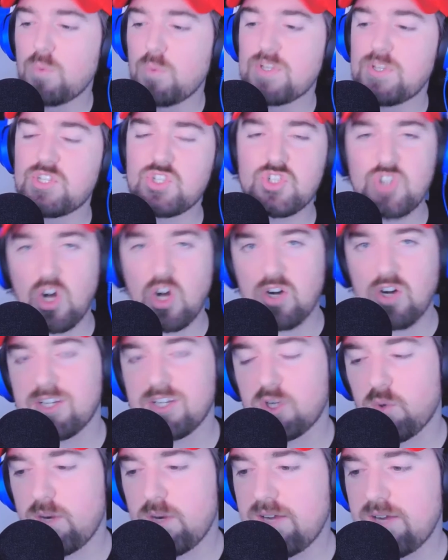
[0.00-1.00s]
we start
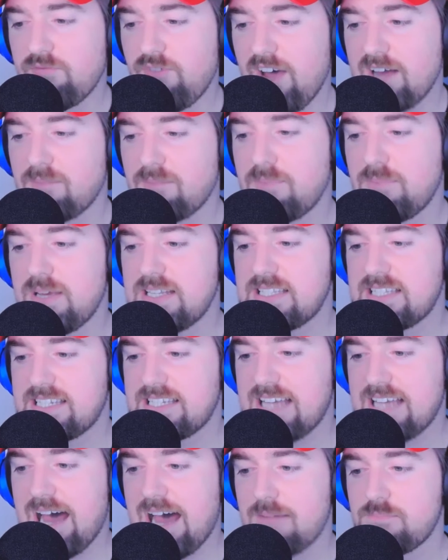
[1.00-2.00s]
the green flag pit
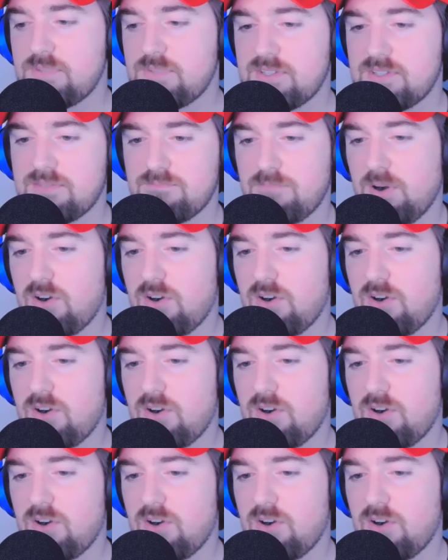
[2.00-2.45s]
stops.